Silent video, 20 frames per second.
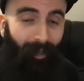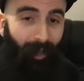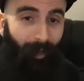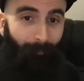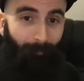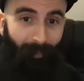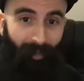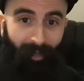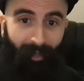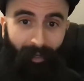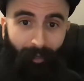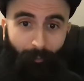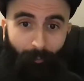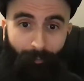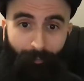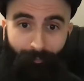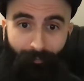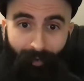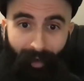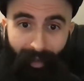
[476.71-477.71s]
a mini
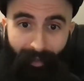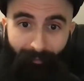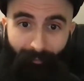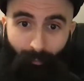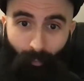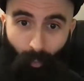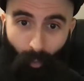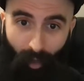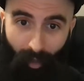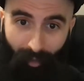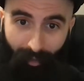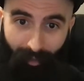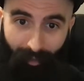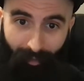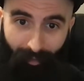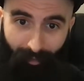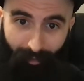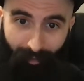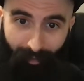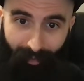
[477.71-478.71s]

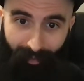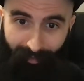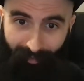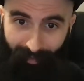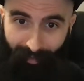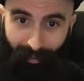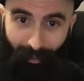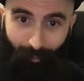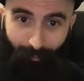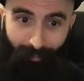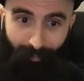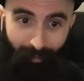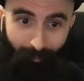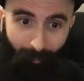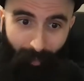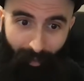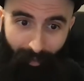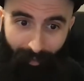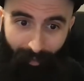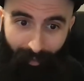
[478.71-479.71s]
5-1 in the key of D
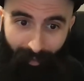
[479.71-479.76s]
minor,